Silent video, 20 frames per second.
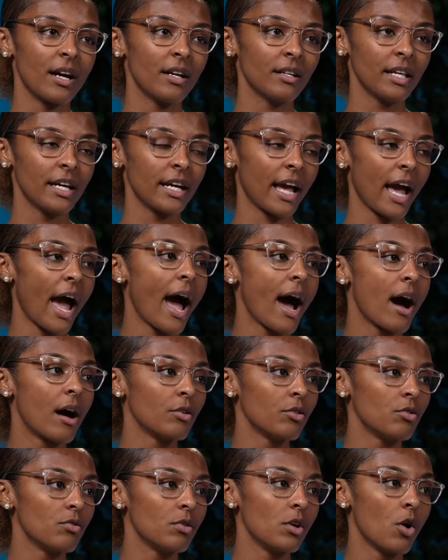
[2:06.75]
of like how
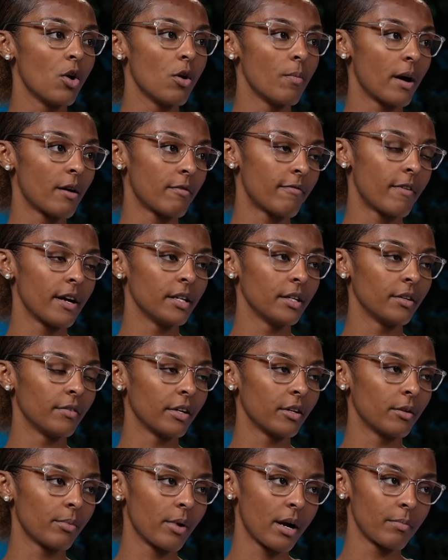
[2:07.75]
you can go about finding
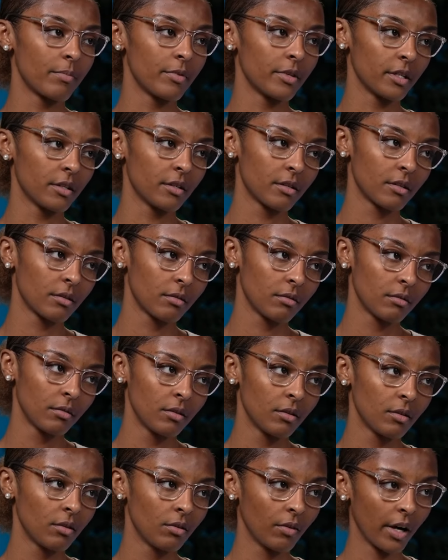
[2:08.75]
rental properties,
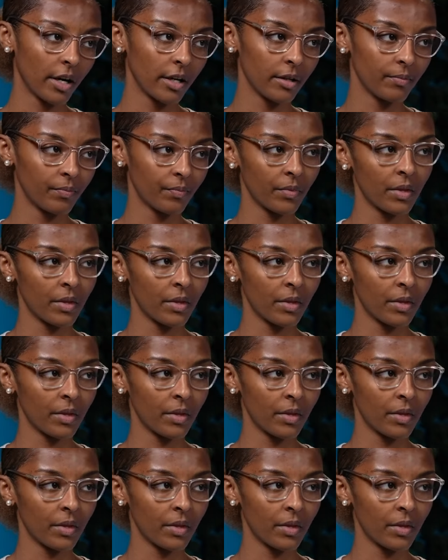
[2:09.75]
right?